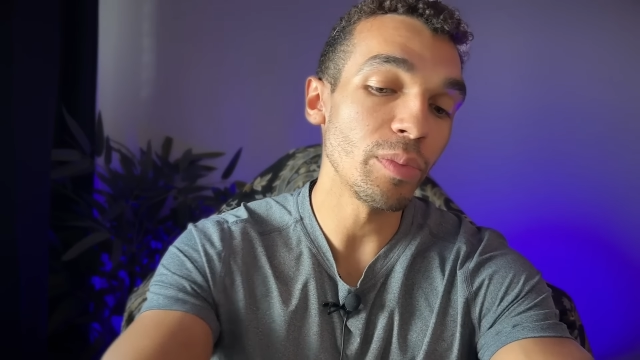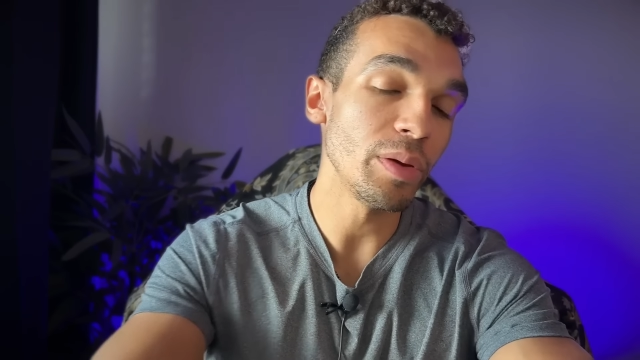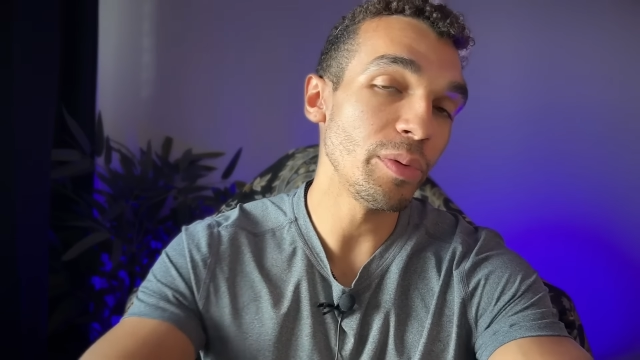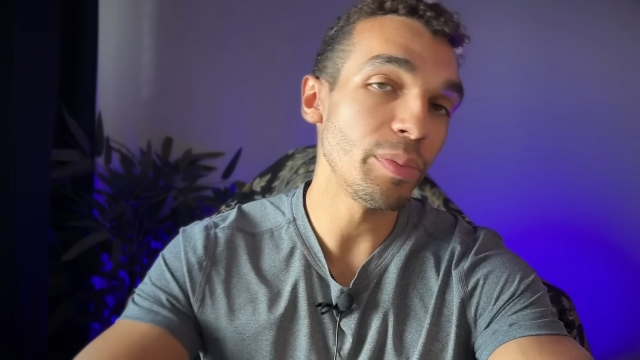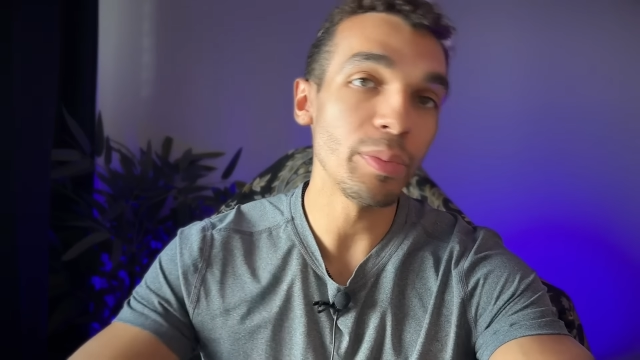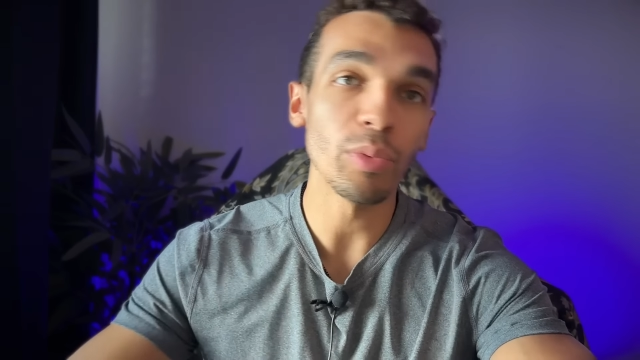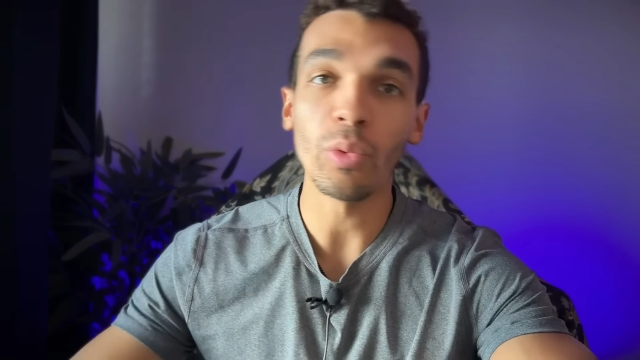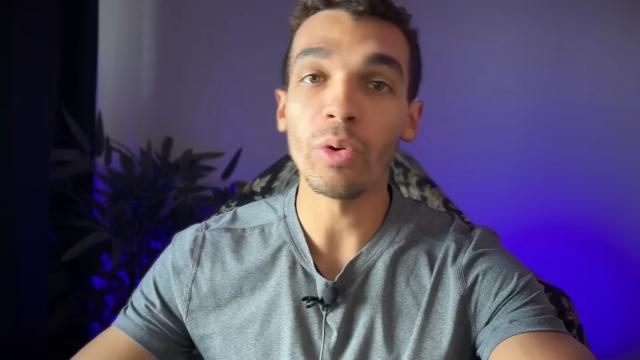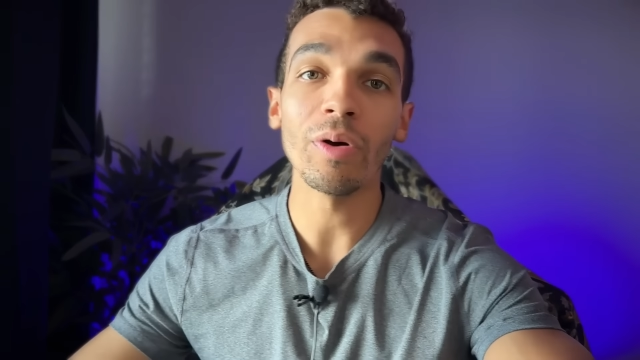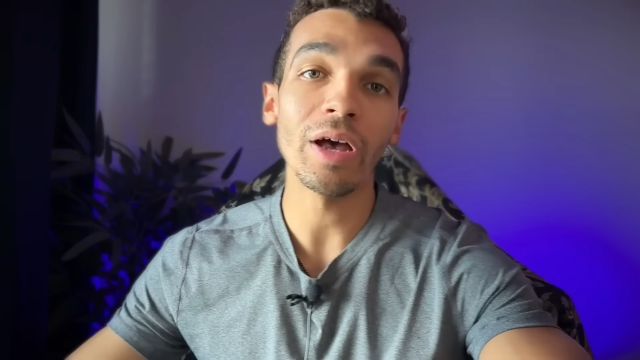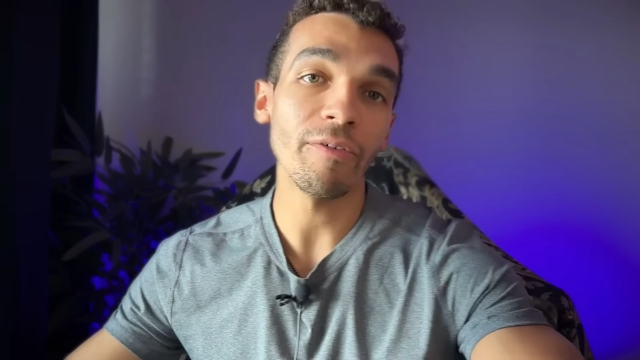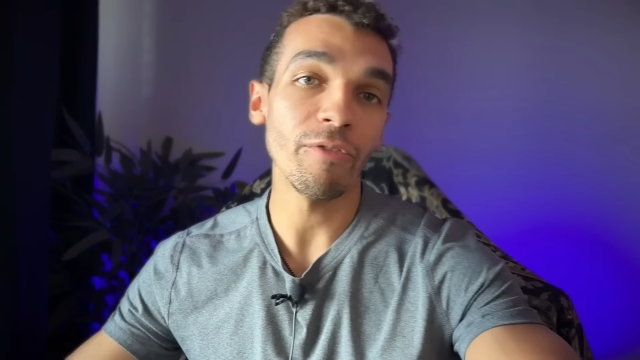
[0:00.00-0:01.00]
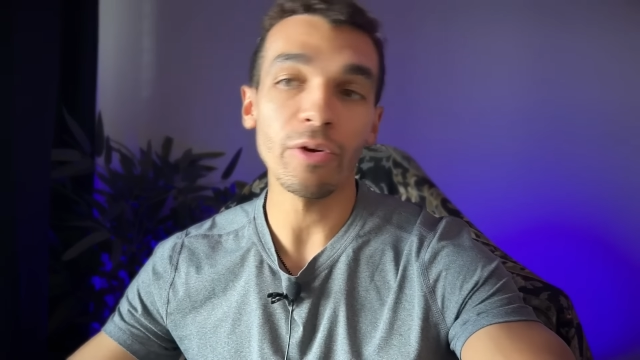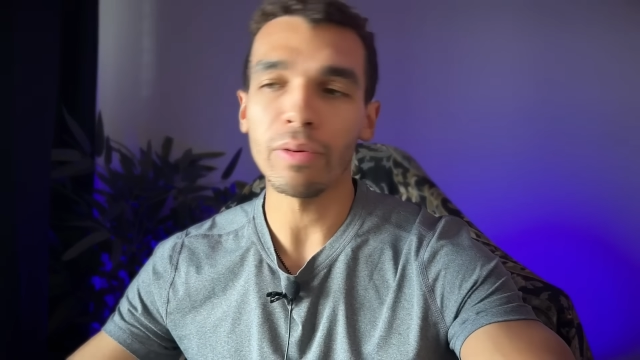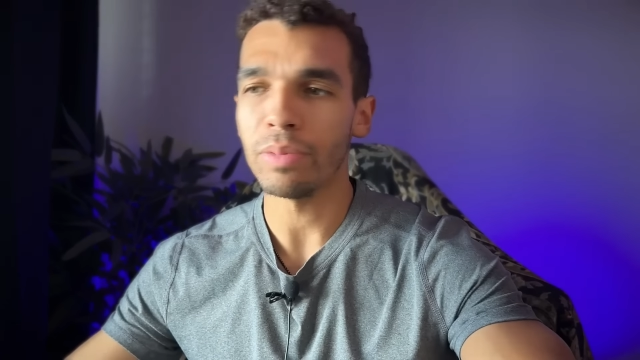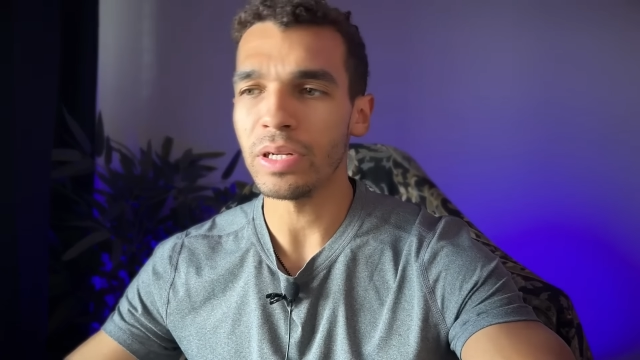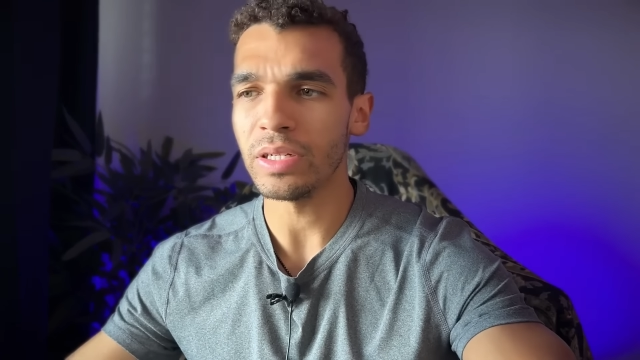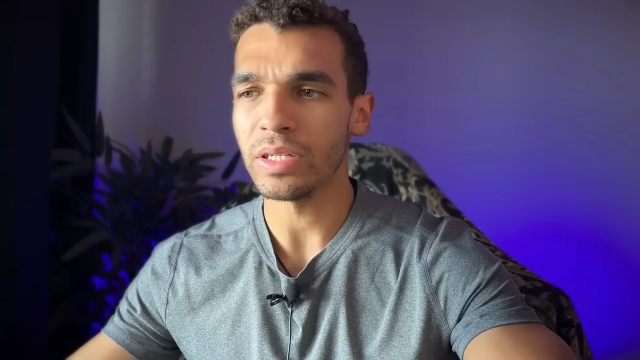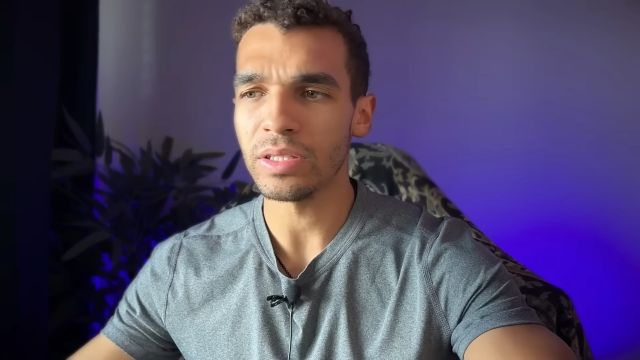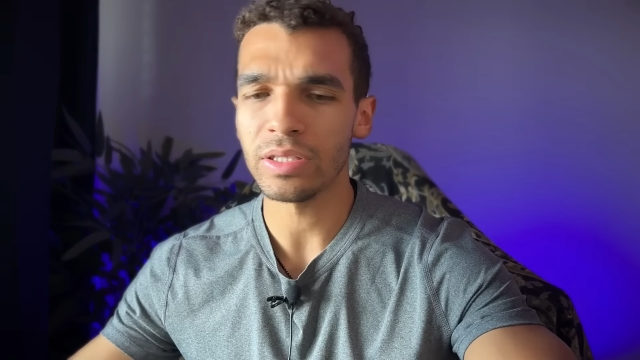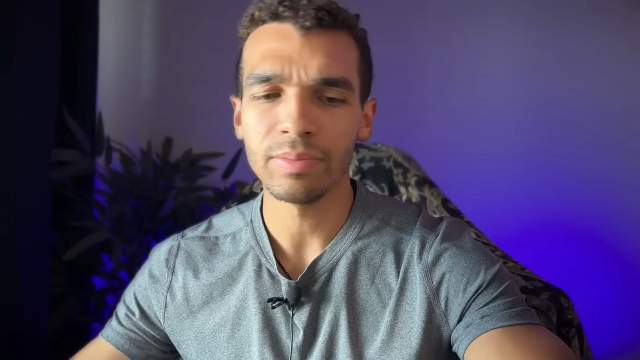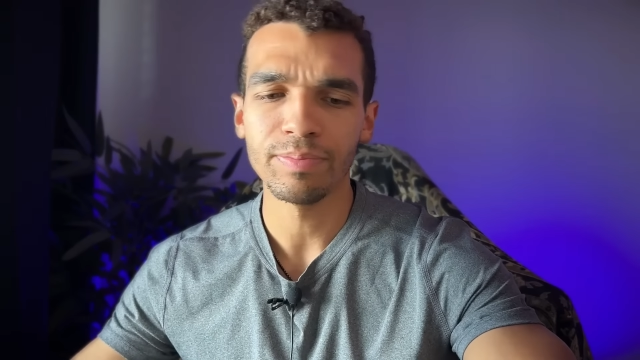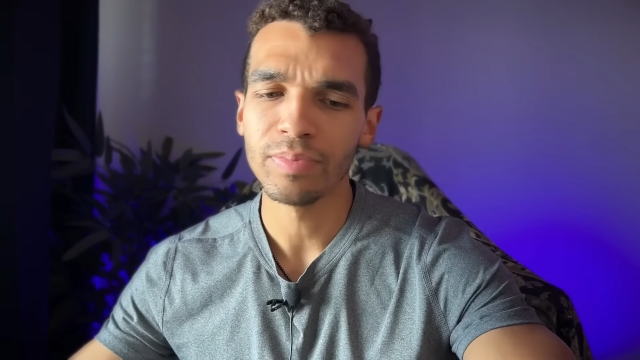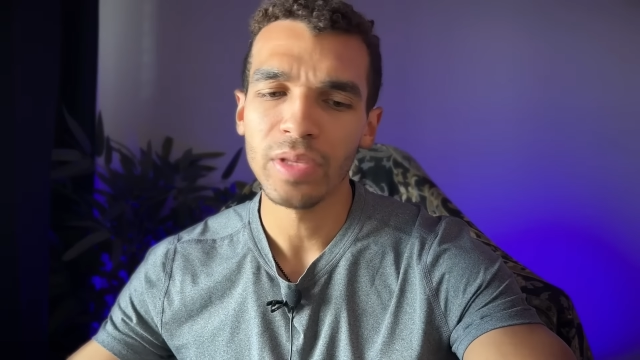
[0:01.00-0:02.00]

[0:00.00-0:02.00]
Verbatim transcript: maybe people will have their opinions.